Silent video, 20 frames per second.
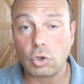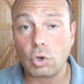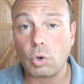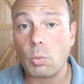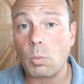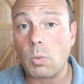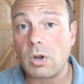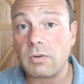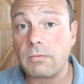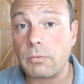
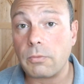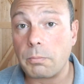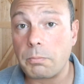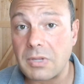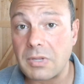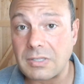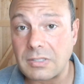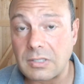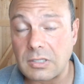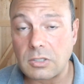You're a wonderful
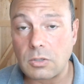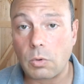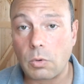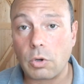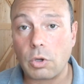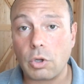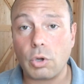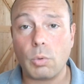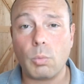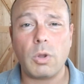business
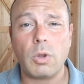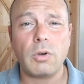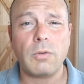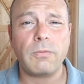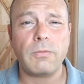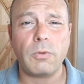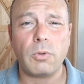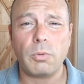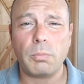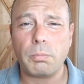owner. You're a
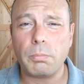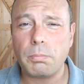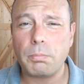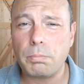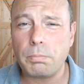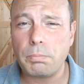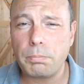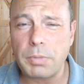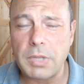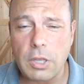wonderful
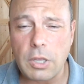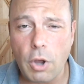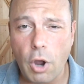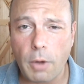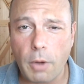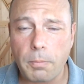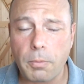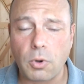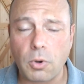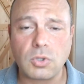
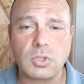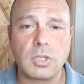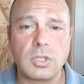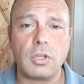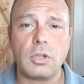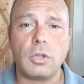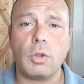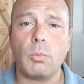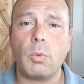PR person.